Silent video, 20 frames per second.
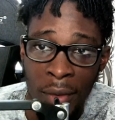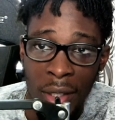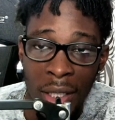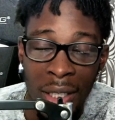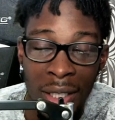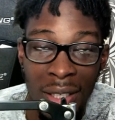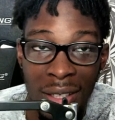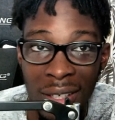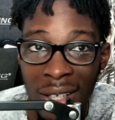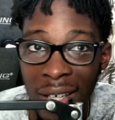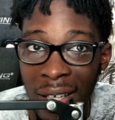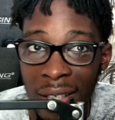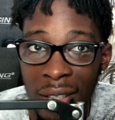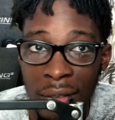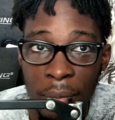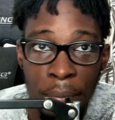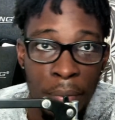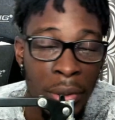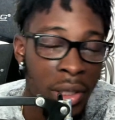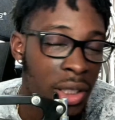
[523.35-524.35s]
And
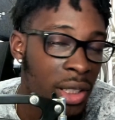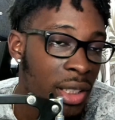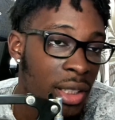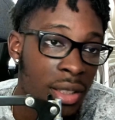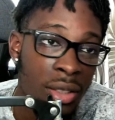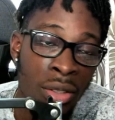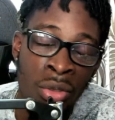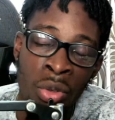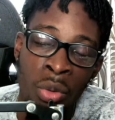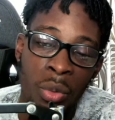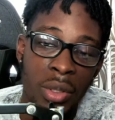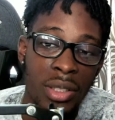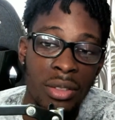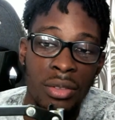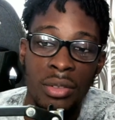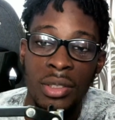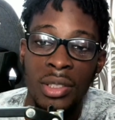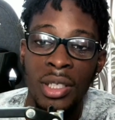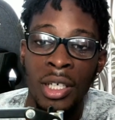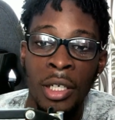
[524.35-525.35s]
please don't waste
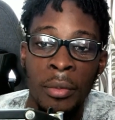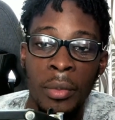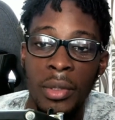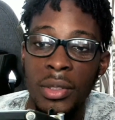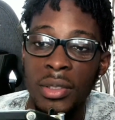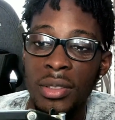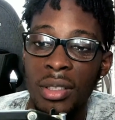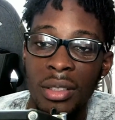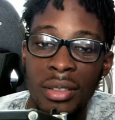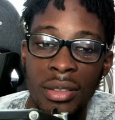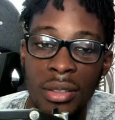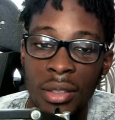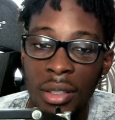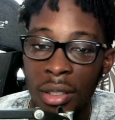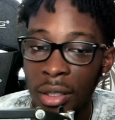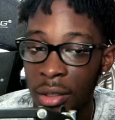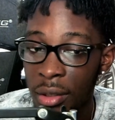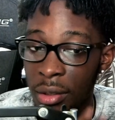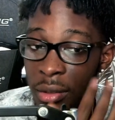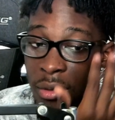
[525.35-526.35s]
your time
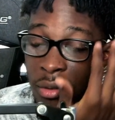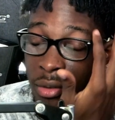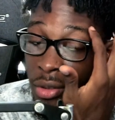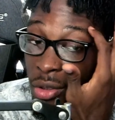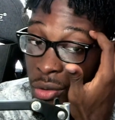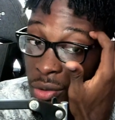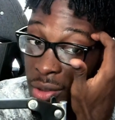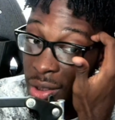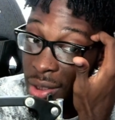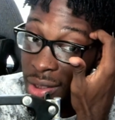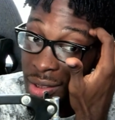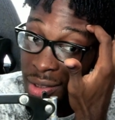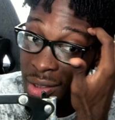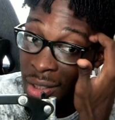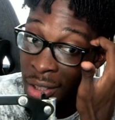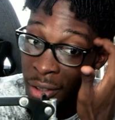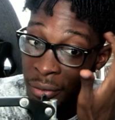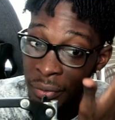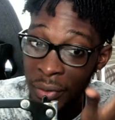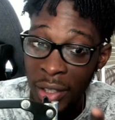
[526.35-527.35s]
on useless
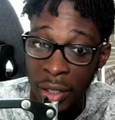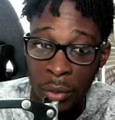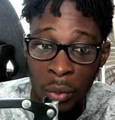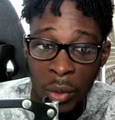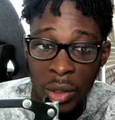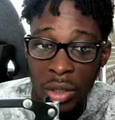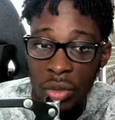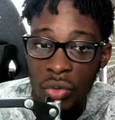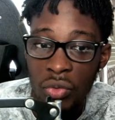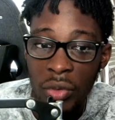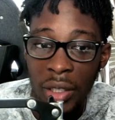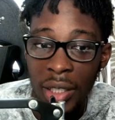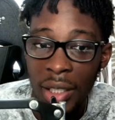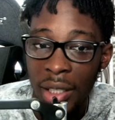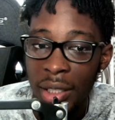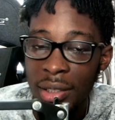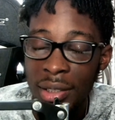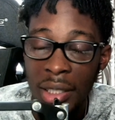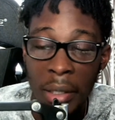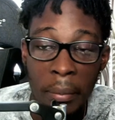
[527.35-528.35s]
stuff. Like, when you
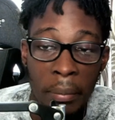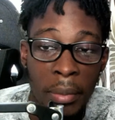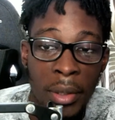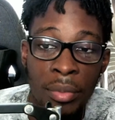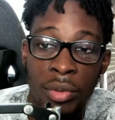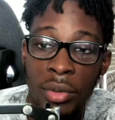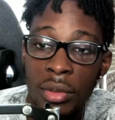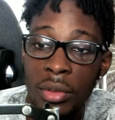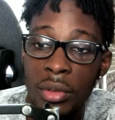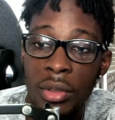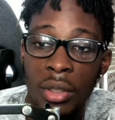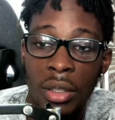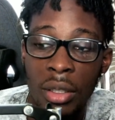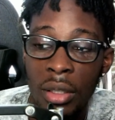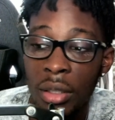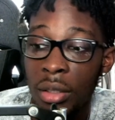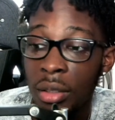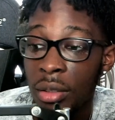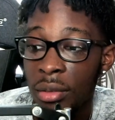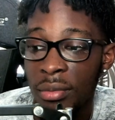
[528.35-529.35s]
realize that people are
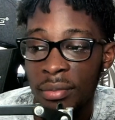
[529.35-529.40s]
not